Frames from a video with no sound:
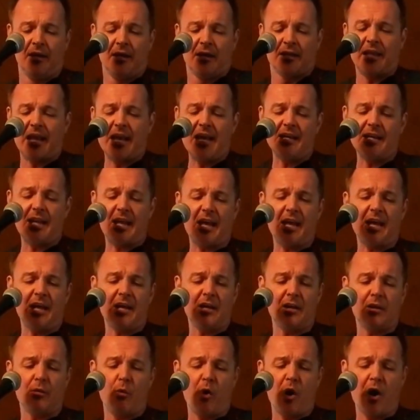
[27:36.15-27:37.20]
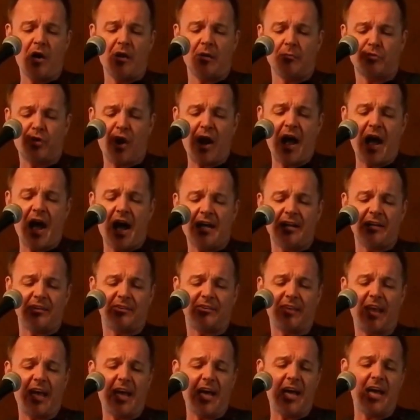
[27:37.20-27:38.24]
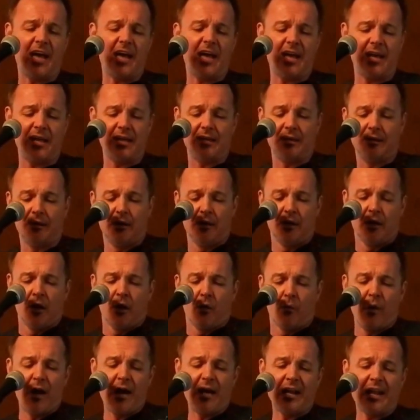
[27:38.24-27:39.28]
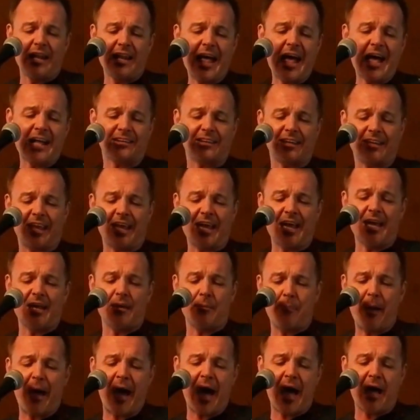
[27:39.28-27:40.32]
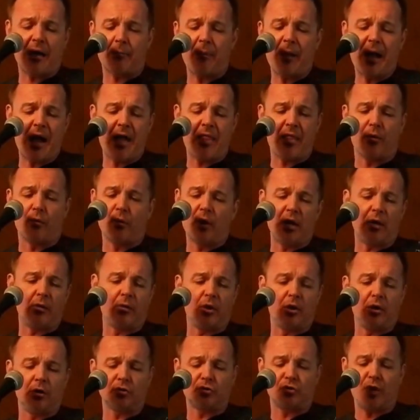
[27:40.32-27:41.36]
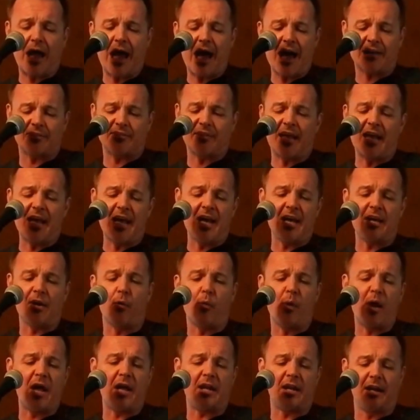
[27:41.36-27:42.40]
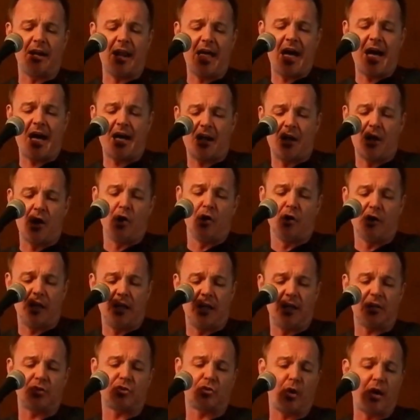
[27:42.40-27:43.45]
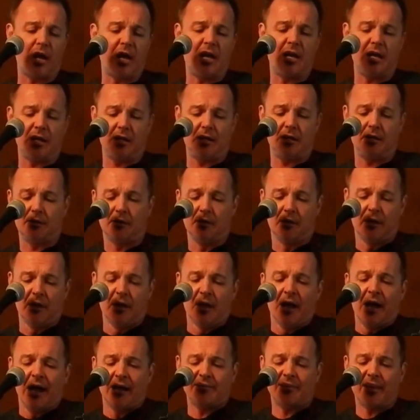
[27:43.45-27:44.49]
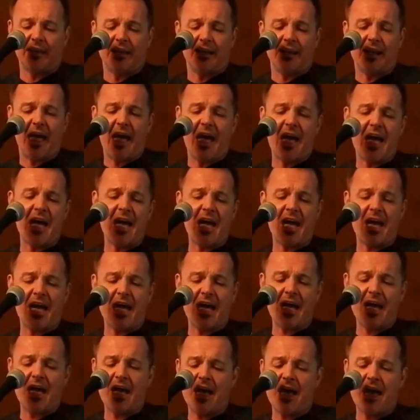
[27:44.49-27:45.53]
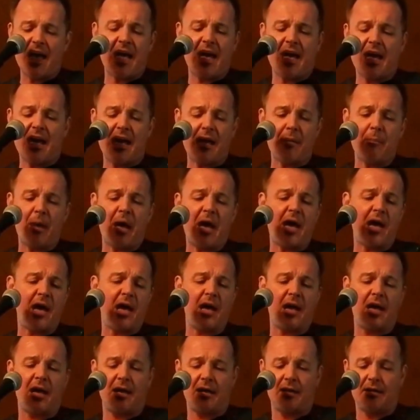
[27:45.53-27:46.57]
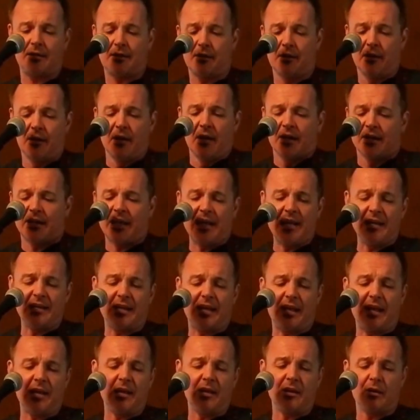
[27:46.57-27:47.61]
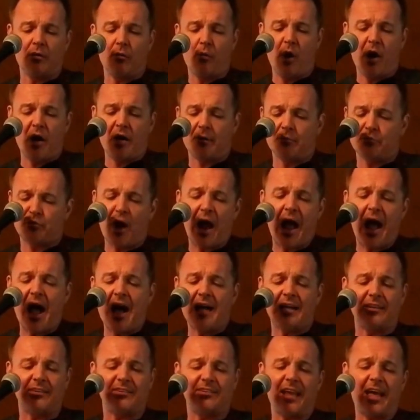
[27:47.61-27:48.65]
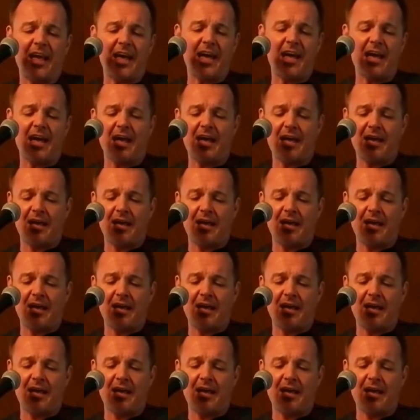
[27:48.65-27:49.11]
can you hear what I'm trying to say? Well, I like to get back by the railroad tracks and wait on that morning train. I said, hey man, can you hear what I'm trying to say?